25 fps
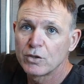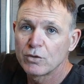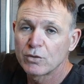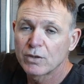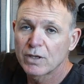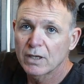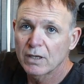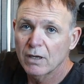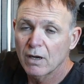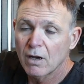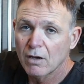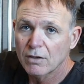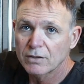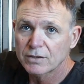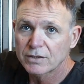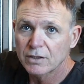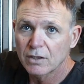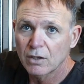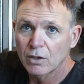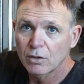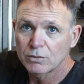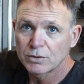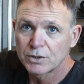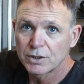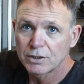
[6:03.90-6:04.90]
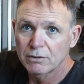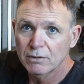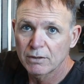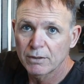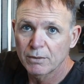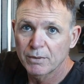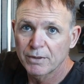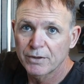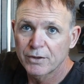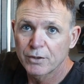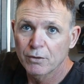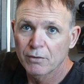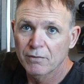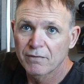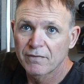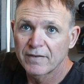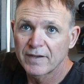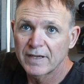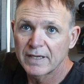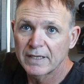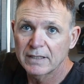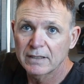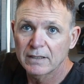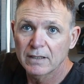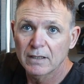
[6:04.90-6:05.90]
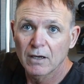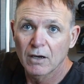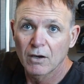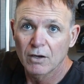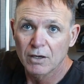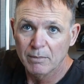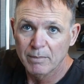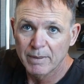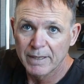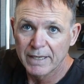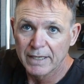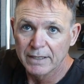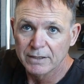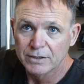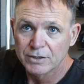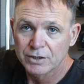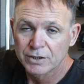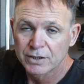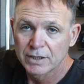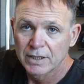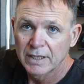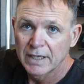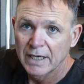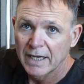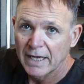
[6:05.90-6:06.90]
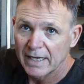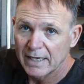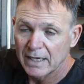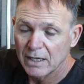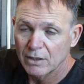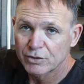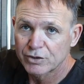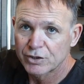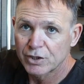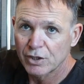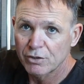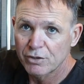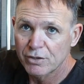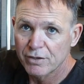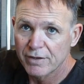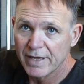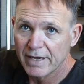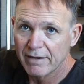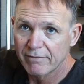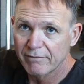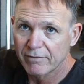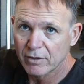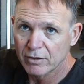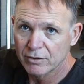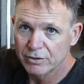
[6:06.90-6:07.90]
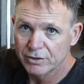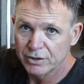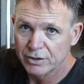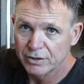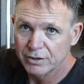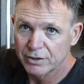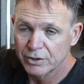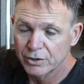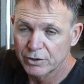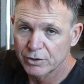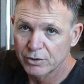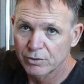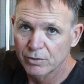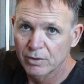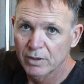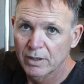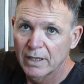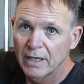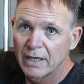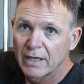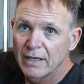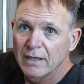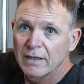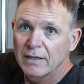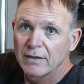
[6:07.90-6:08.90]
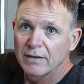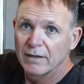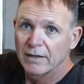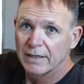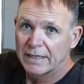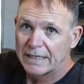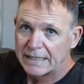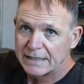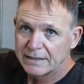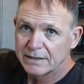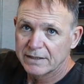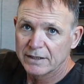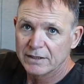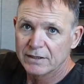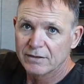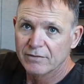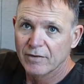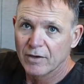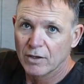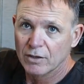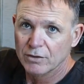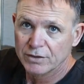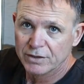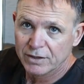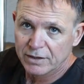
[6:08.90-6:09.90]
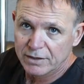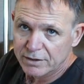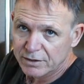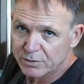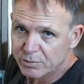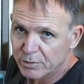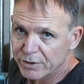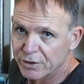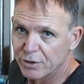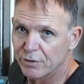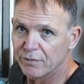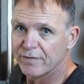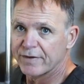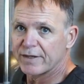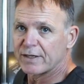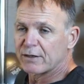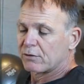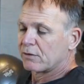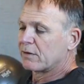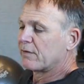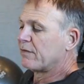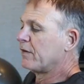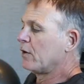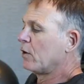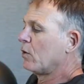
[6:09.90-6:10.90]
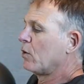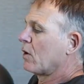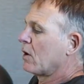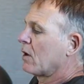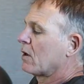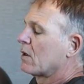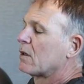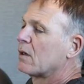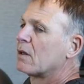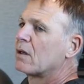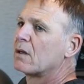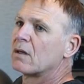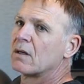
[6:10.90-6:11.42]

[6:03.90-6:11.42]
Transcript: you can also do it with your feet on a bench. And I'll show you that version too. The easiest version is with your feet on the floor.